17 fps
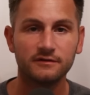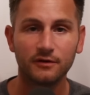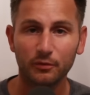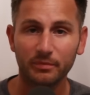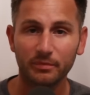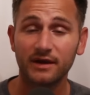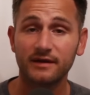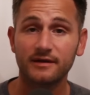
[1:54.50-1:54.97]
Don't
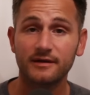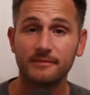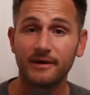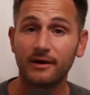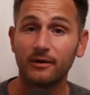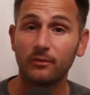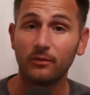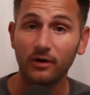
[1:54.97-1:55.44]
panic
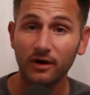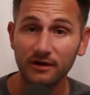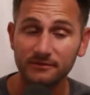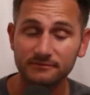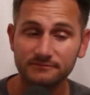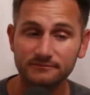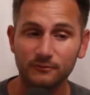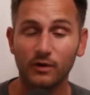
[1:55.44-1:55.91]
about
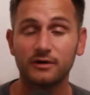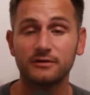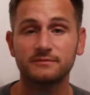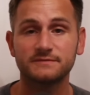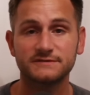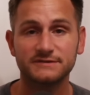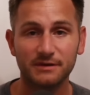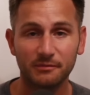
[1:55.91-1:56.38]
what?
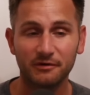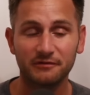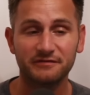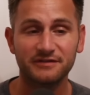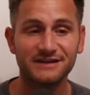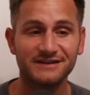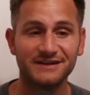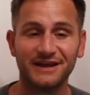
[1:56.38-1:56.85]
Well, some
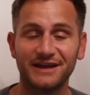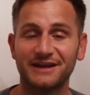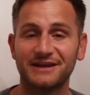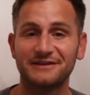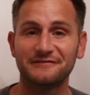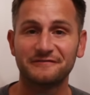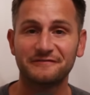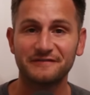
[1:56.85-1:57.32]
of the
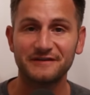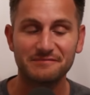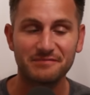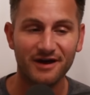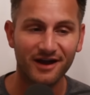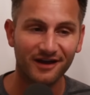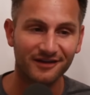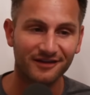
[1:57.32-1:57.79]
negative
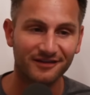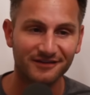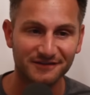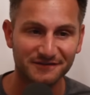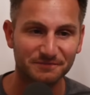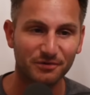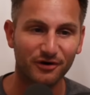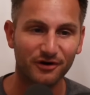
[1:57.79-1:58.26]
feedback.
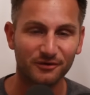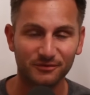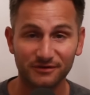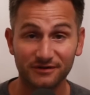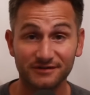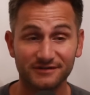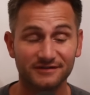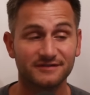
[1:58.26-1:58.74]
This part
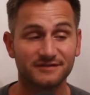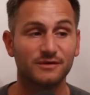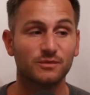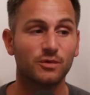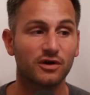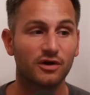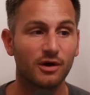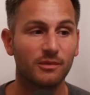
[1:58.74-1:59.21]
was
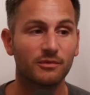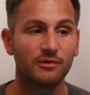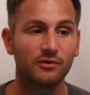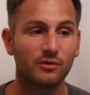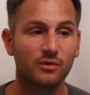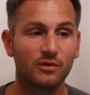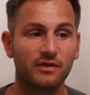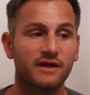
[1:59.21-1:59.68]
somewhat
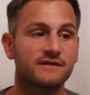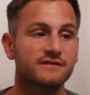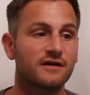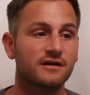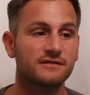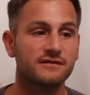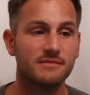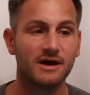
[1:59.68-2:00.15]
comical where they
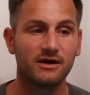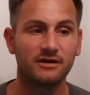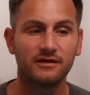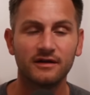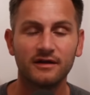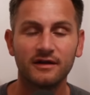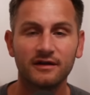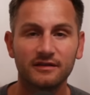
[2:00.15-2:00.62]
talked
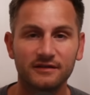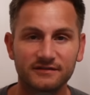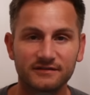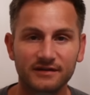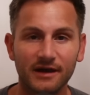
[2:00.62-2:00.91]
about the